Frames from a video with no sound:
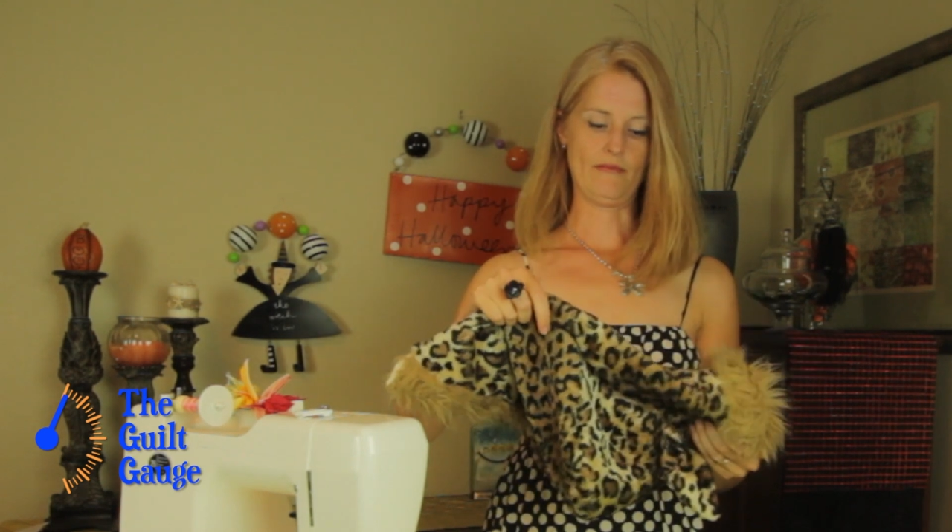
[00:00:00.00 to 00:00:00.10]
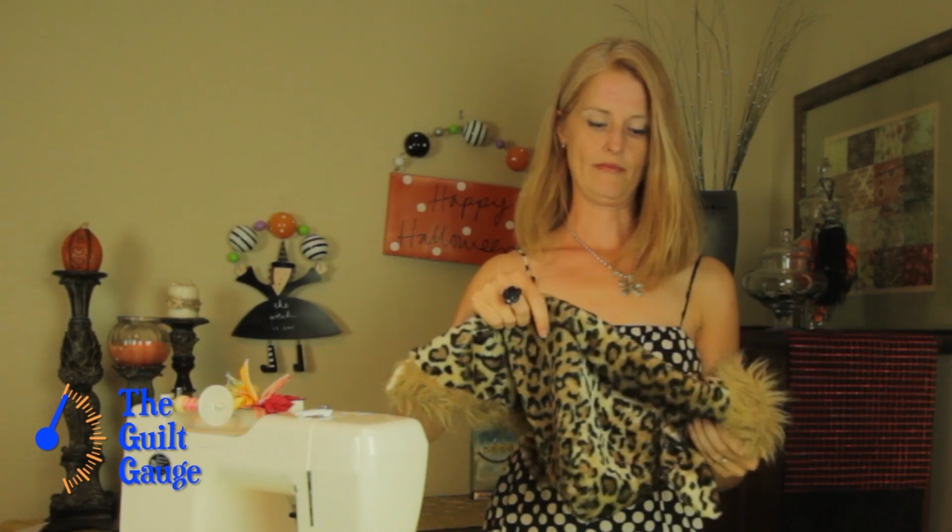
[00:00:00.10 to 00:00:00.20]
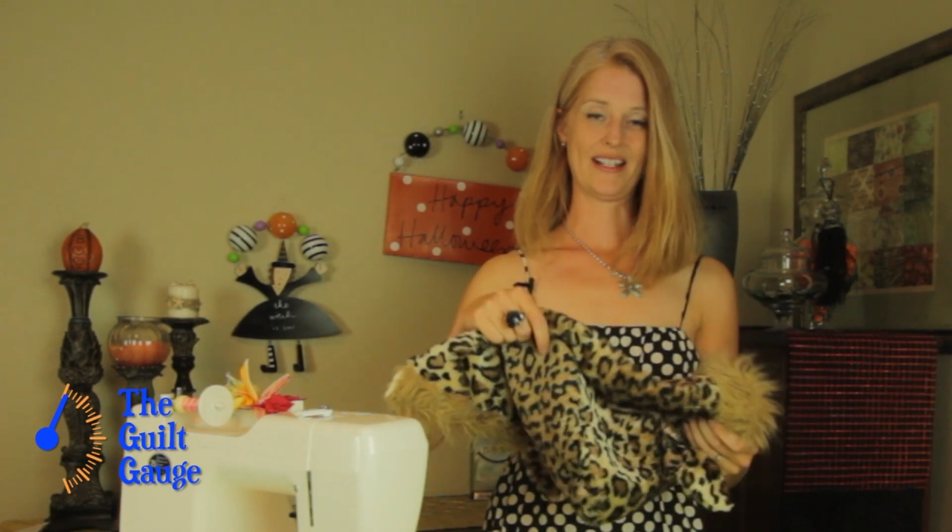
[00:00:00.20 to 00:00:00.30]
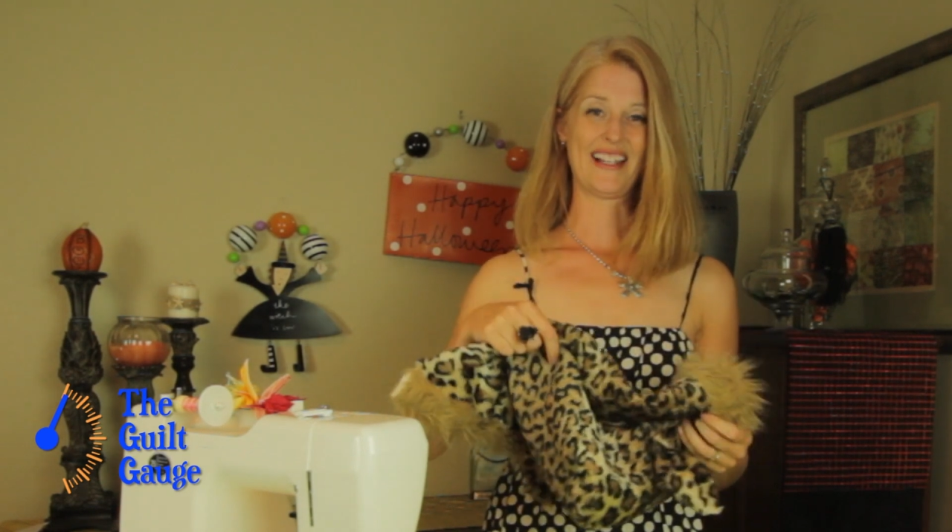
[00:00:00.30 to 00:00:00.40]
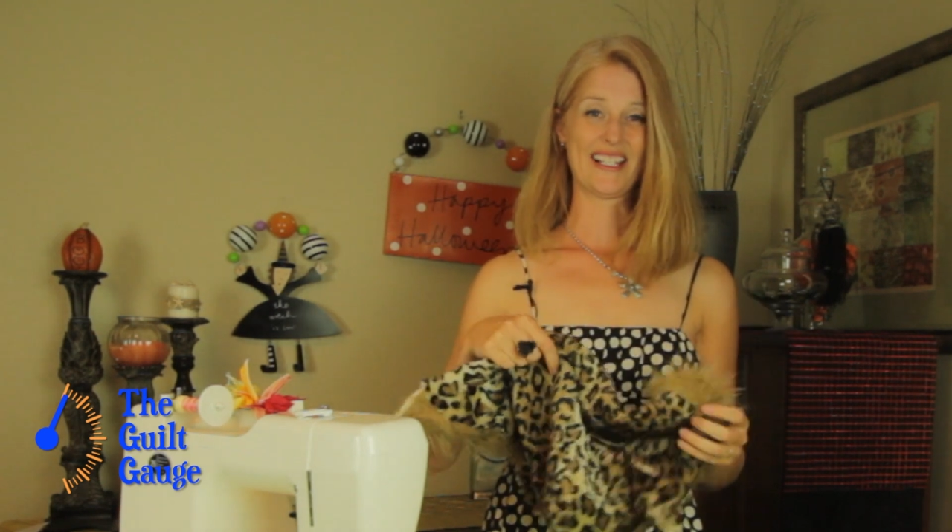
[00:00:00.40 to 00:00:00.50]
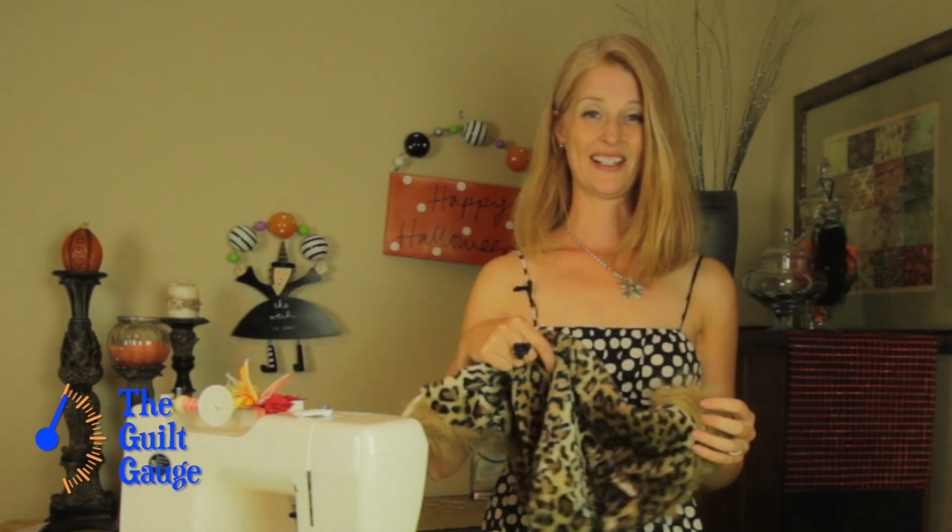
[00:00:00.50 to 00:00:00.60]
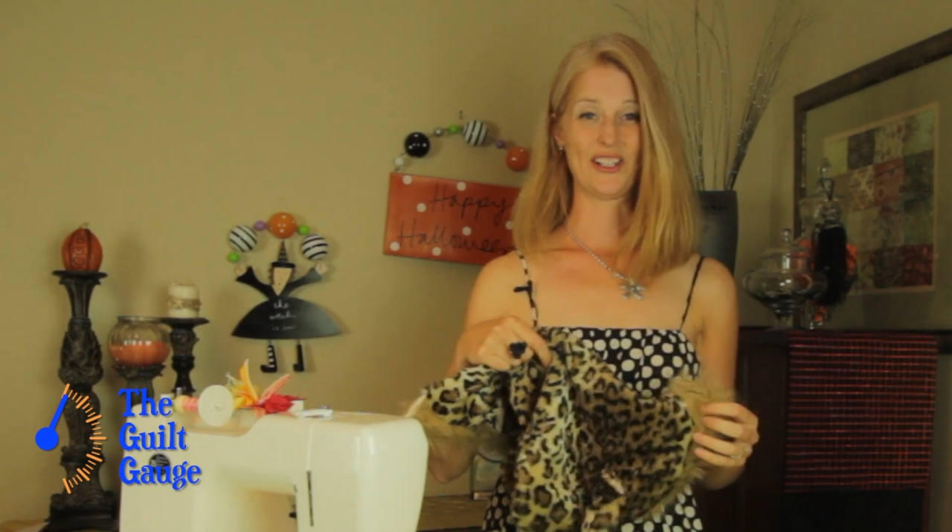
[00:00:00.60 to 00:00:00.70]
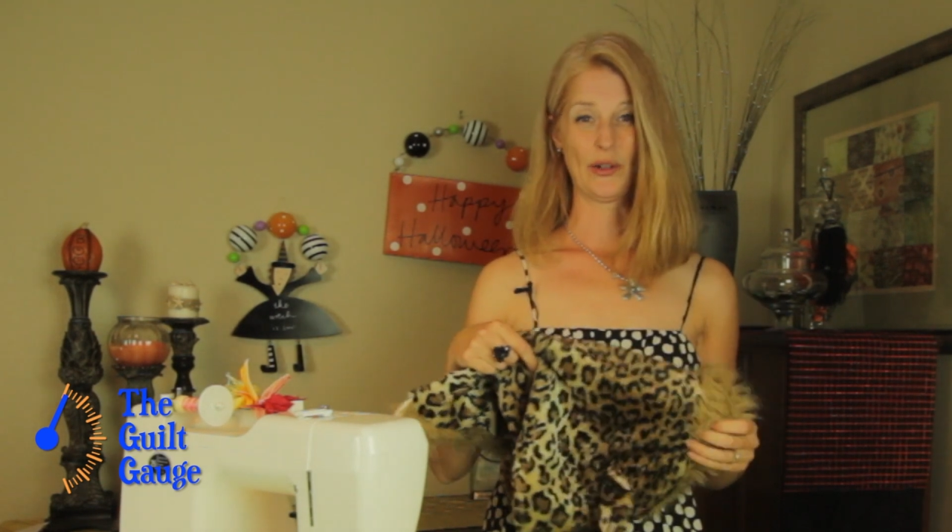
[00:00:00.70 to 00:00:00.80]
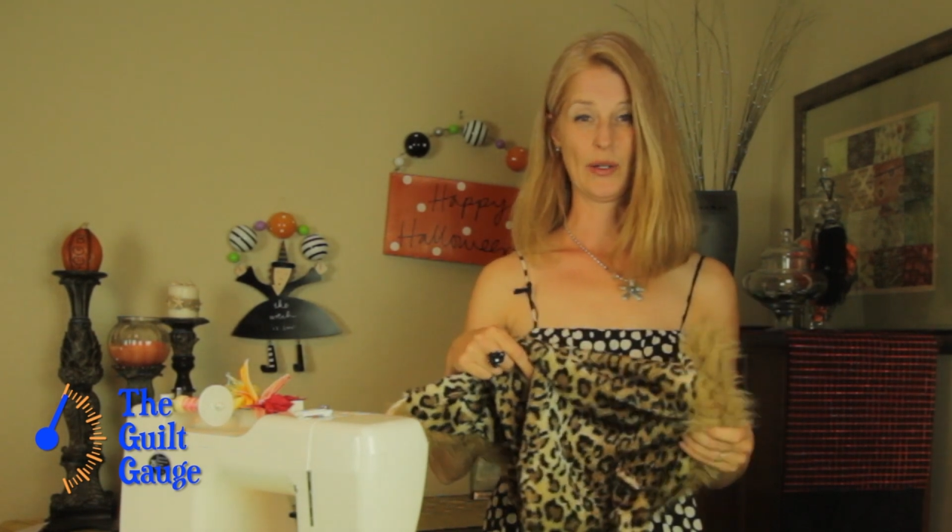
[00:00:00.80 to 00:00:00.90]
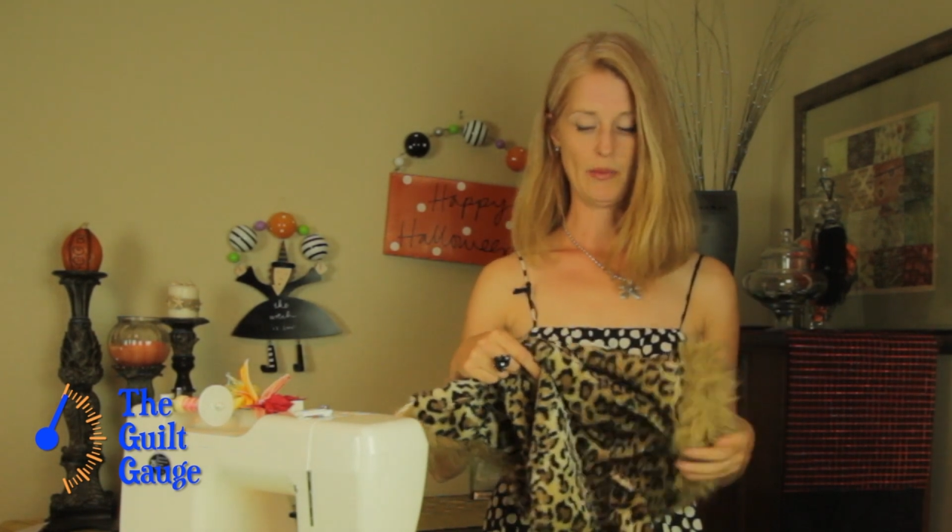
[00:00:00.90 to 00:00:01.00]
because that's the
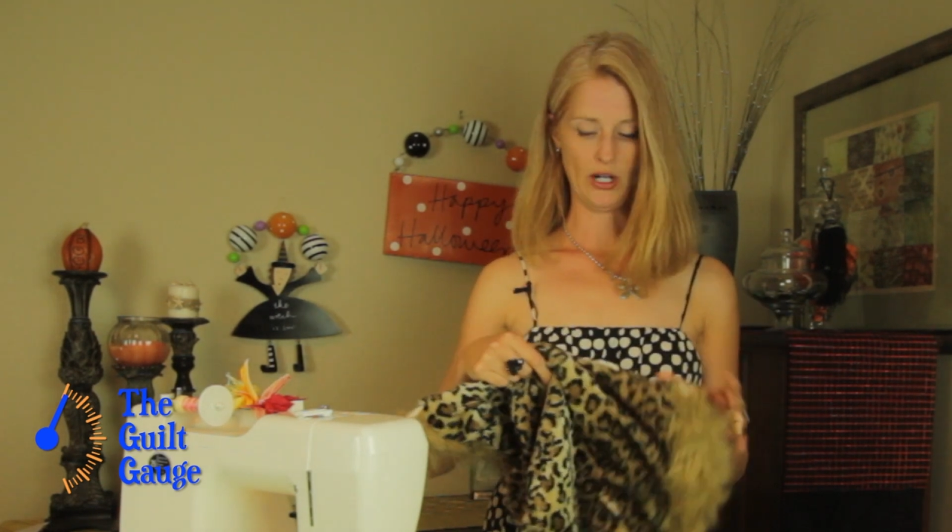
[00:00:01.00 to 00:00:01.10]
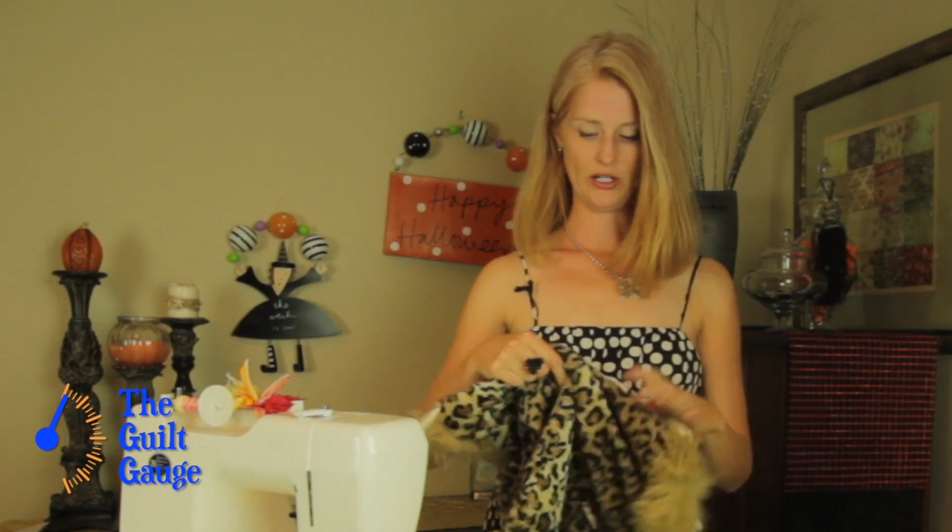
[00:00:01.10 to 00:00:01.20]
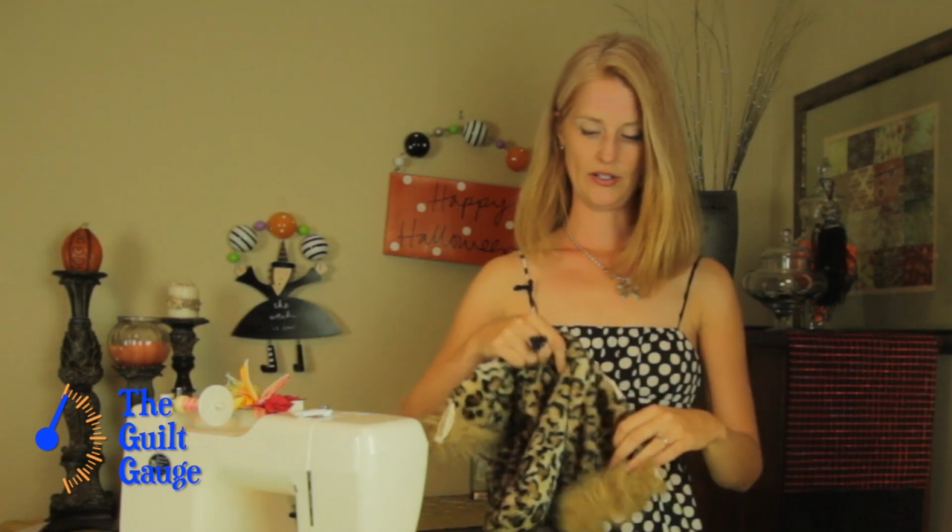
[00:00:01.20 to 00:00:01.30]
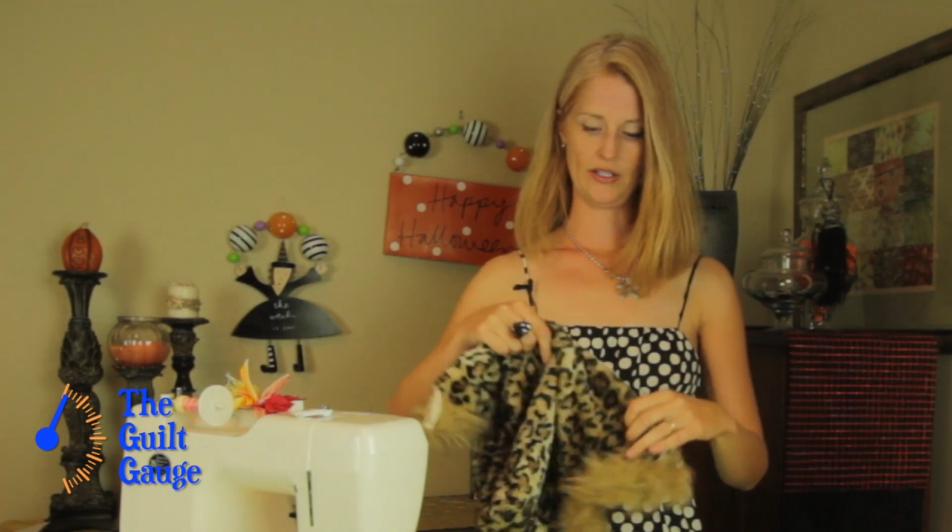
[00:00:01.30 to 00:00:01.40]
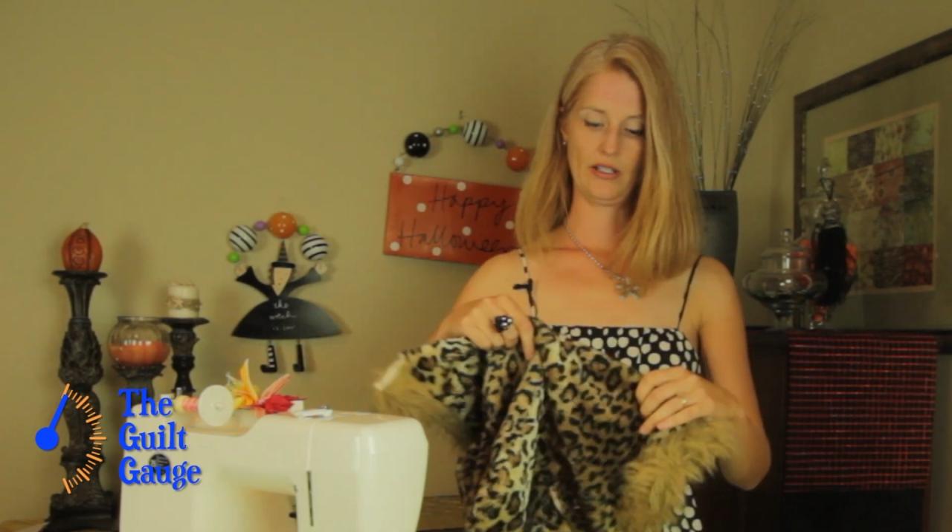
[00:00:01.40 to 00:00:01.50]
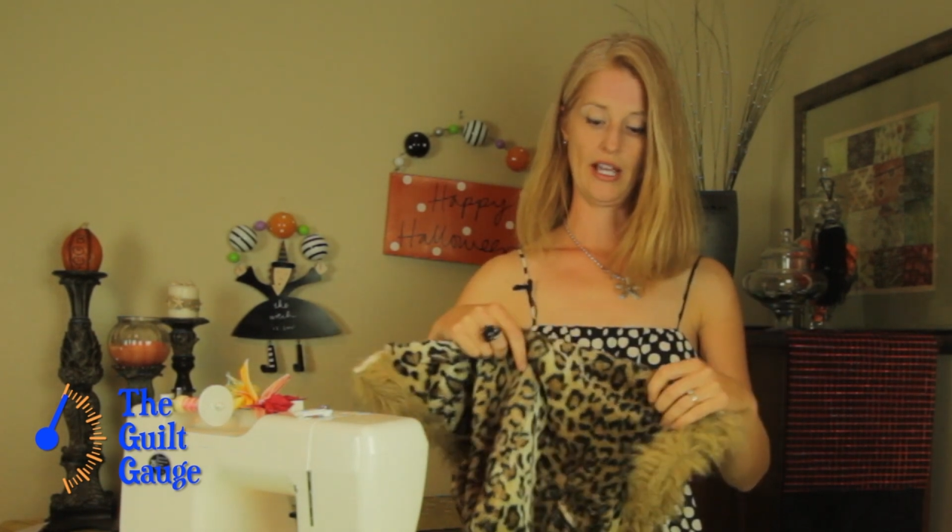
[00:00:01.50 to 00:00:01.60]
sewing part.